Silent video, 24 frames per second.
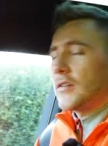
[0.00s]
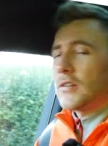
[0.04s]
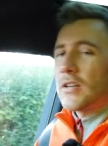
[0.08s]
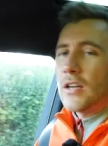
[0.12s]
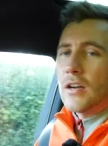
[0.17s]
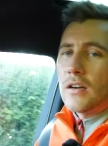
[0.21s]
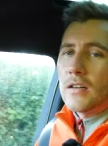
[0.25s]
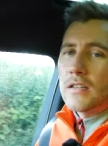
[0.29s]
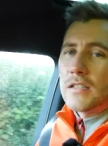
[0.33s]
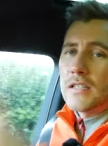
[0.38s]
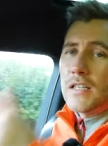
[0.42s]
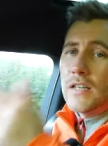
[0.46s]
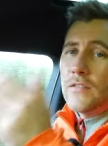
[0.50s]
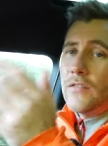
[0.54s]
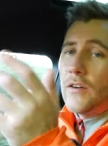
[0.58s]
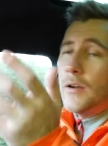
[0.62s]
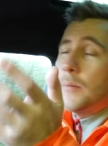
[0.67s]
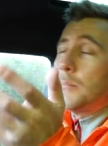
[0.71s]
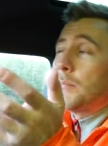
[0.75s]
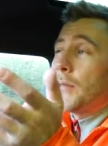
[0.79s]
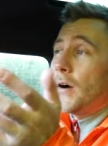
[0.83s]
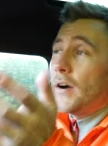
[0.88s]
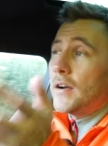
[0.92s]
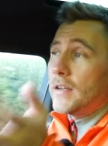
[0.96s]
guys, if I
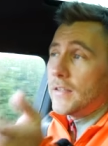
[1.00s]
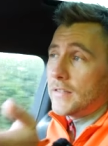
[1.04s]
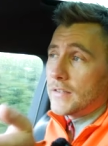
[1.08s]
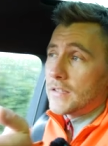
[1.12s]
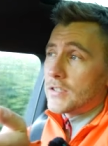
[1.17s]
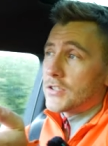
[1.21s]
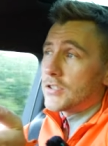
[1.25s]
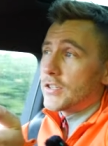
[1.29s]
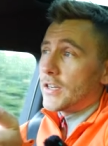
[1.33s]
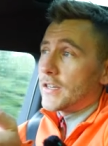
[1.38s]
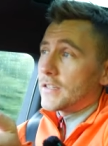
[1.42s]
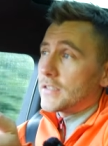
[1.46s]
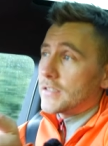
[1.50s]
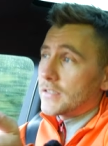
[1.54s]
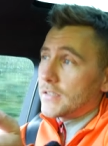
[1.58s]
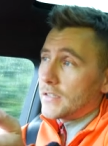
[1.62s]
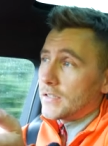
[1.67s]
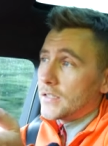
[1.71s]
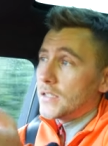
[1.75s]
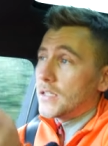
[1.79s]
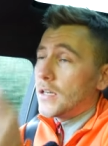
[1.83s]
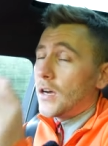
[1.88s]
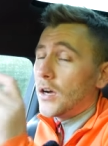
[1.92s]
buy this jet ski,